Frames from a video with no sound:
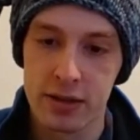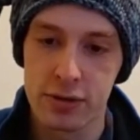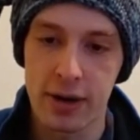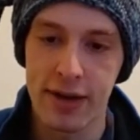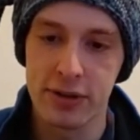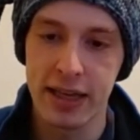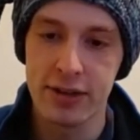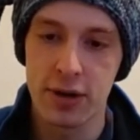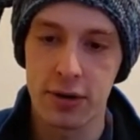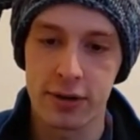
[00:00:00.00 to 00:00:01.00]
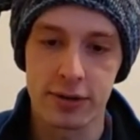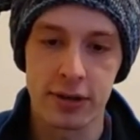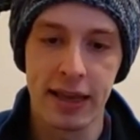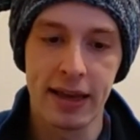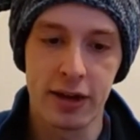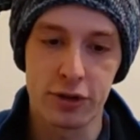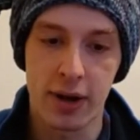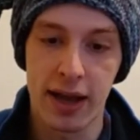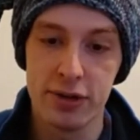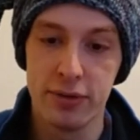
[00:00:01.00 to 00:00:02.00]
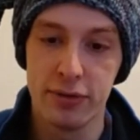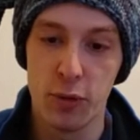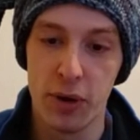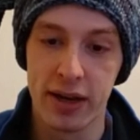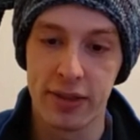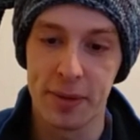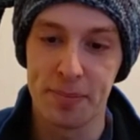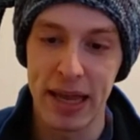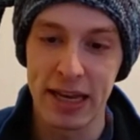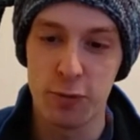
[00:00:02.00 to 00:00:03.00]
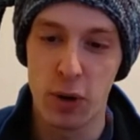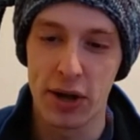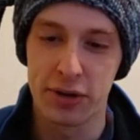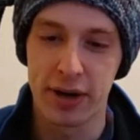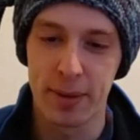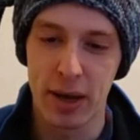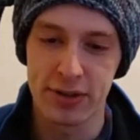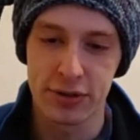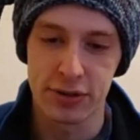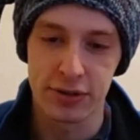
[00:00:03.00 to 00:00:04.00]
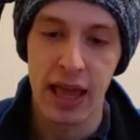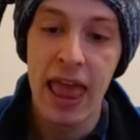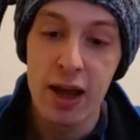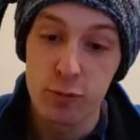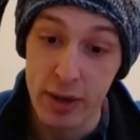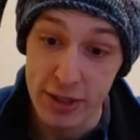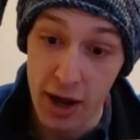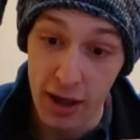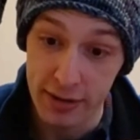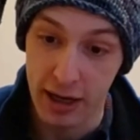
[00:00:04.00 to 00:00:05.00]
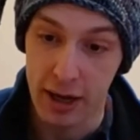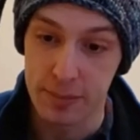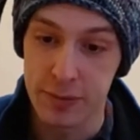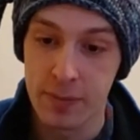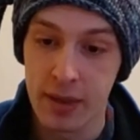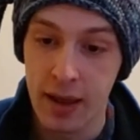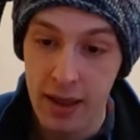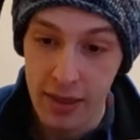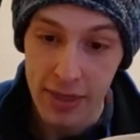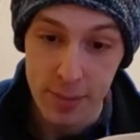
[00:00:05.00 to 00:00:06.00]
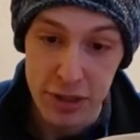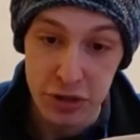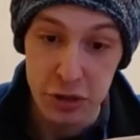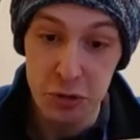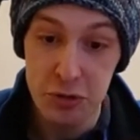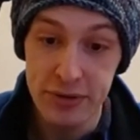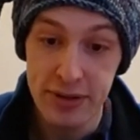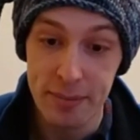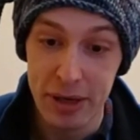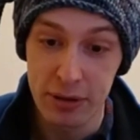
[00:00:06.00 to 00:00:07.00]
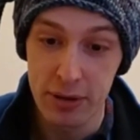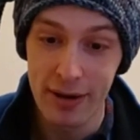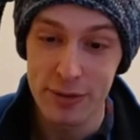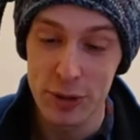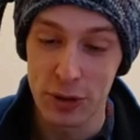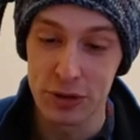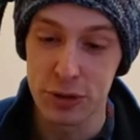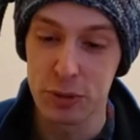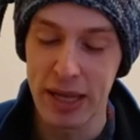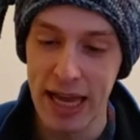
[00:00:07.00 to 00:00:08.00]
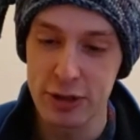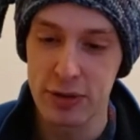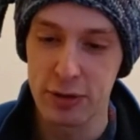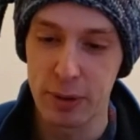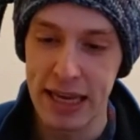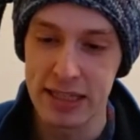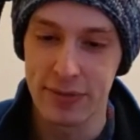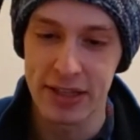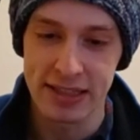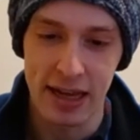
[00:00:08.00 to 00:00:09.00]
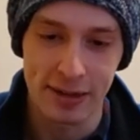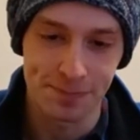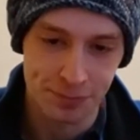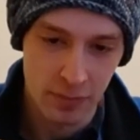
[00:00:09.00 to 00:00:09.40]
Travel in darkness, and try to avoid the many wandering monsters. When dawn comes, thou must use the mirror of souls to catch the rays of the sun.